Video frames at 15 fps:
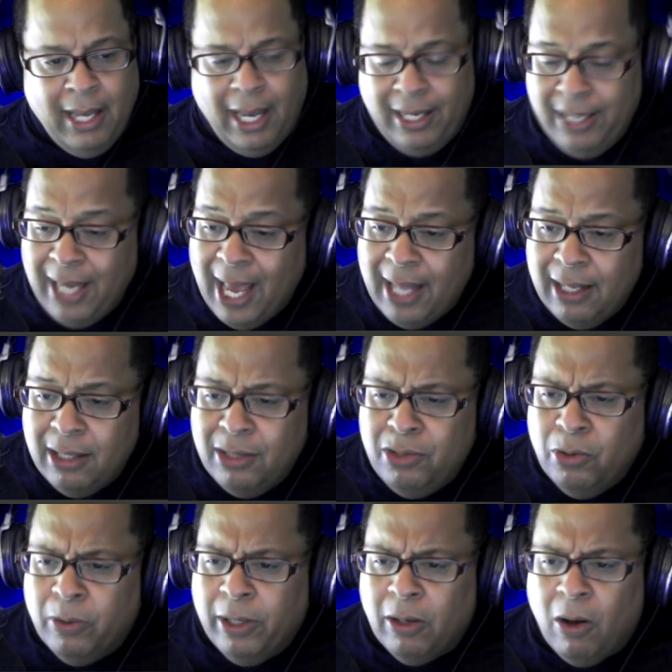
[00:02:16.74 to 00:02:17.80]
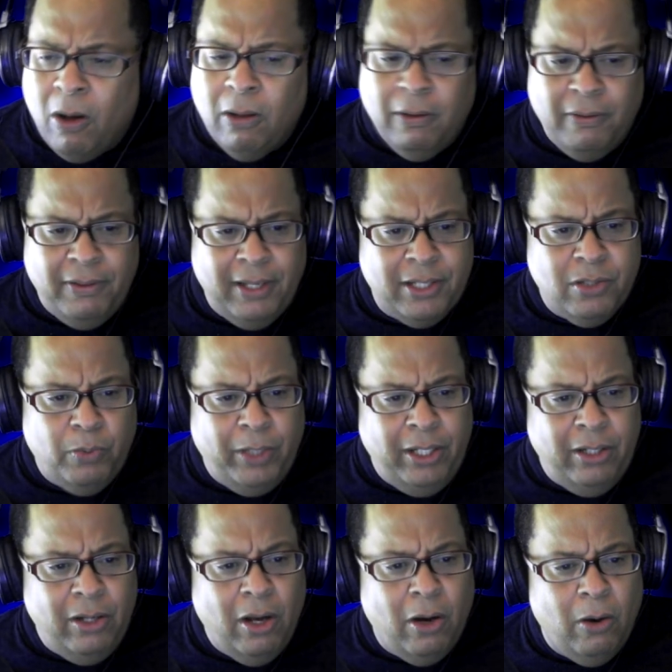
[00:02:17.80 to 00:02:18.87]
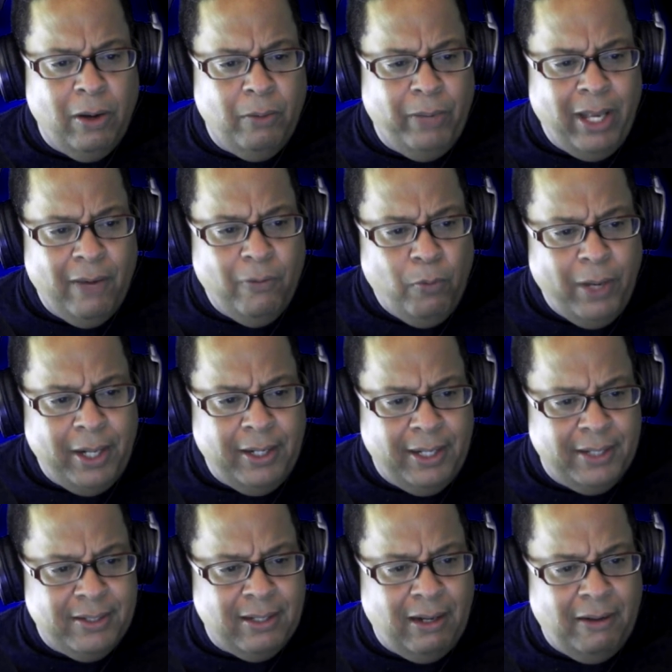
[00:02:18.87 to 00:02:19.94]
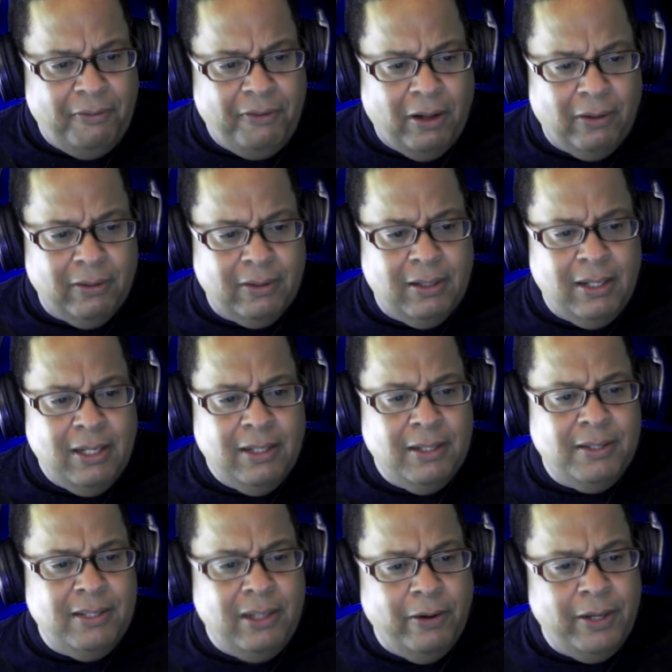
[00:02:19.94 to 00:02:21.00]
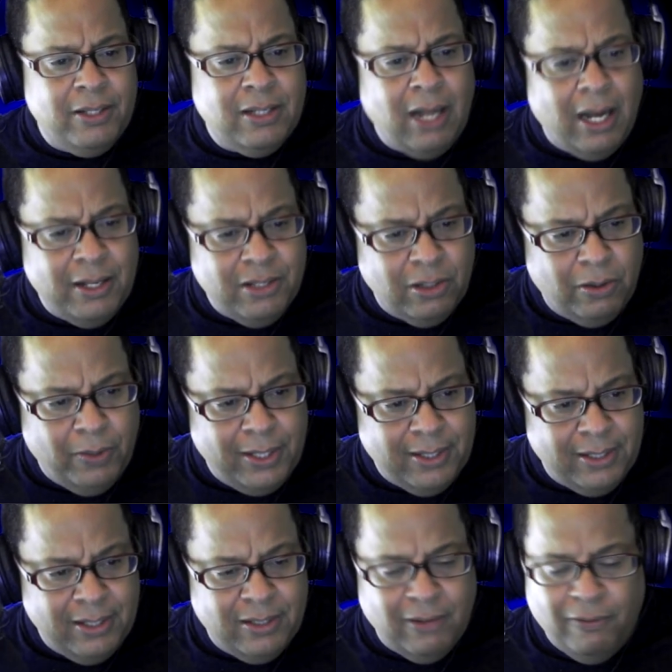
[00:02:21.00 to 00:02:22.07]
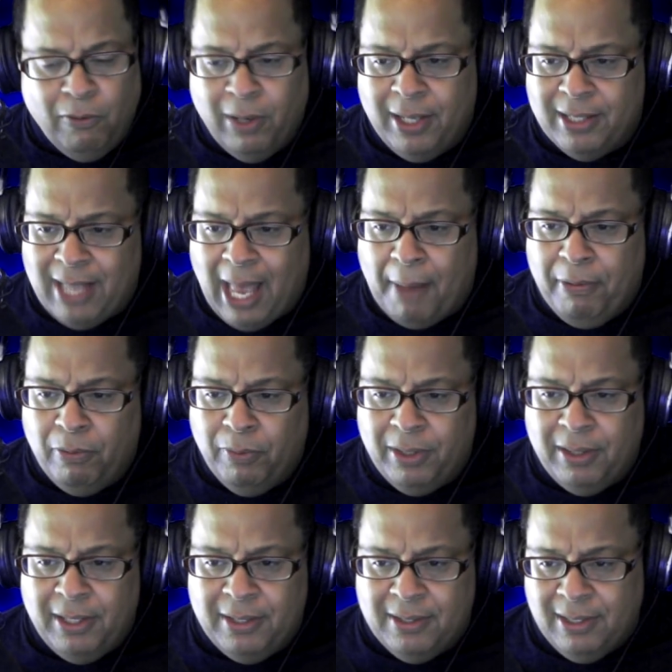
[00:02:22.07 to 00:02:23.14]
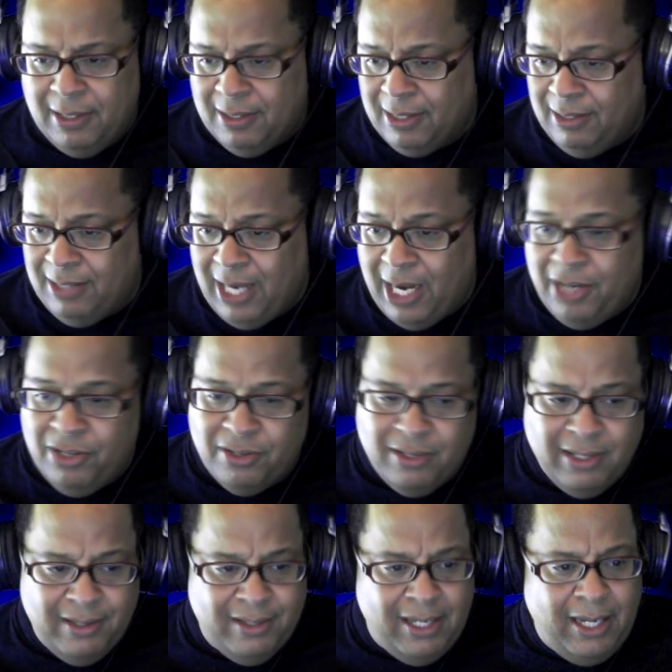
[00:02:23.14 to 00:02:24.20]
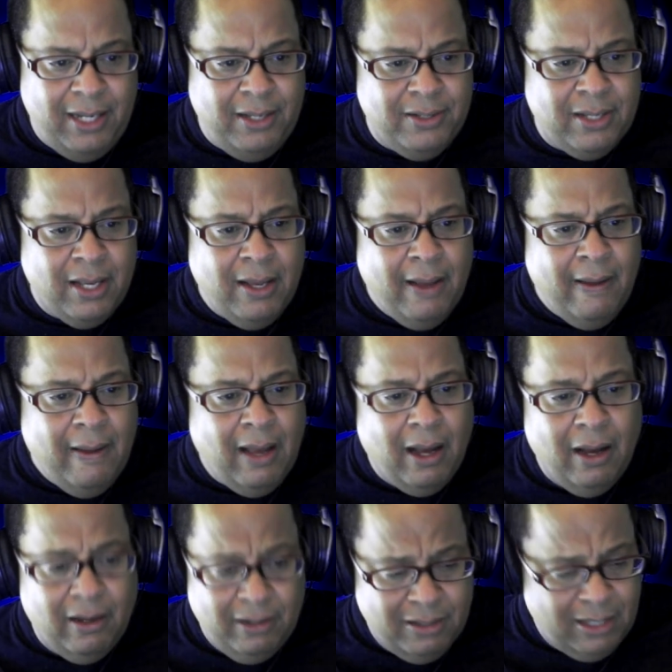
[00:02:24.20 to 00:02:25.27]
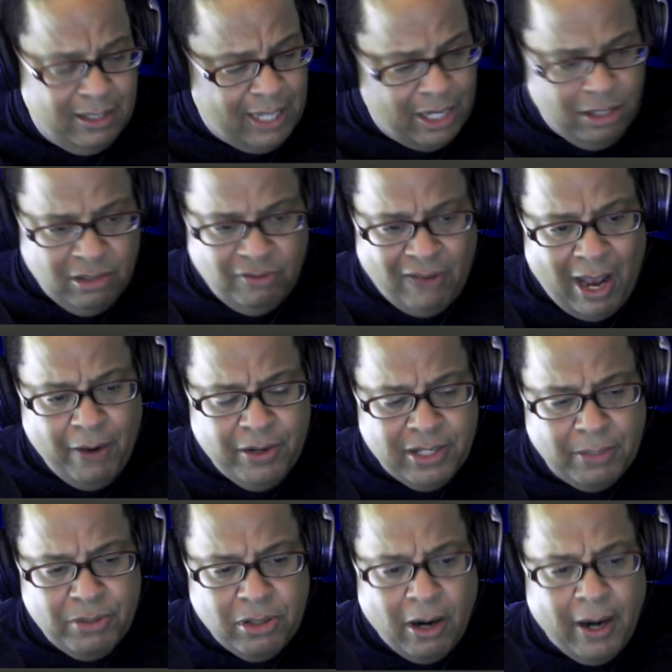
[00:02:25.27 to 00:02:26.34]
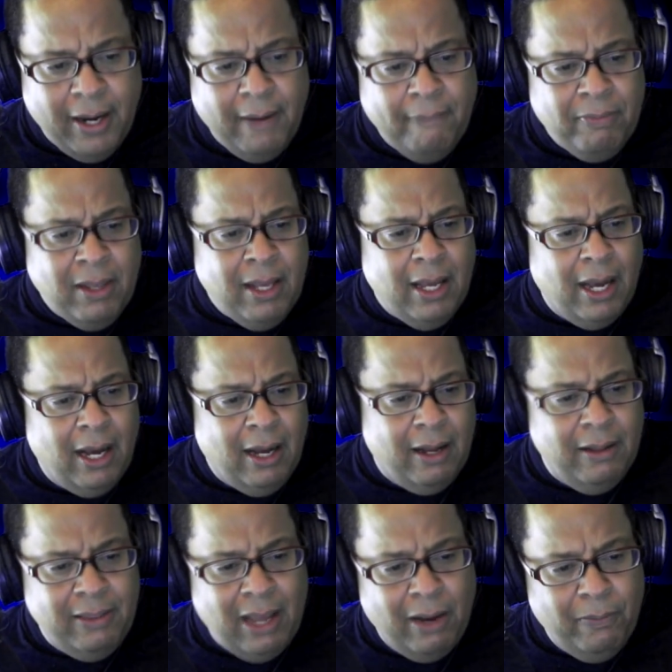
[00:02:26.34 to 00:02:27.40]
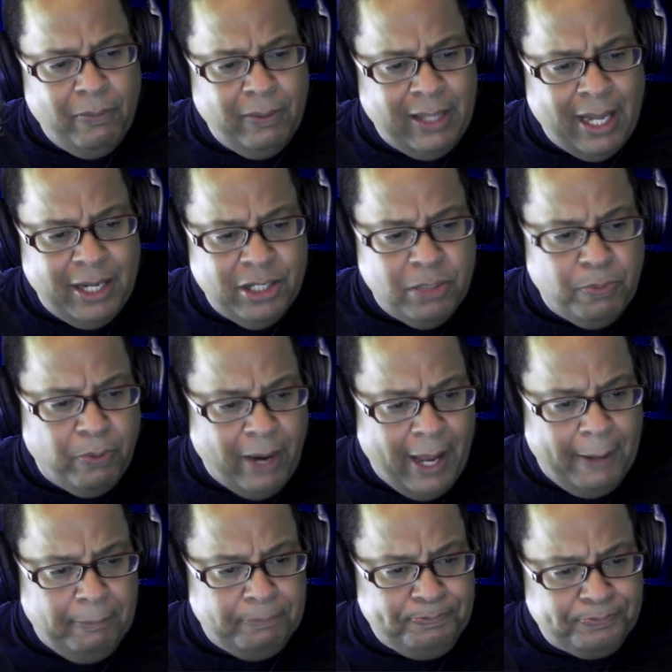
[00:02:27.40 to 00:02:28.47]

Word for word: And yet, during all of this, we know and we have witnessed and have felt the serious consequences of what has happened with this contagious disease, this contagious virus, I'm sorry, that is spread.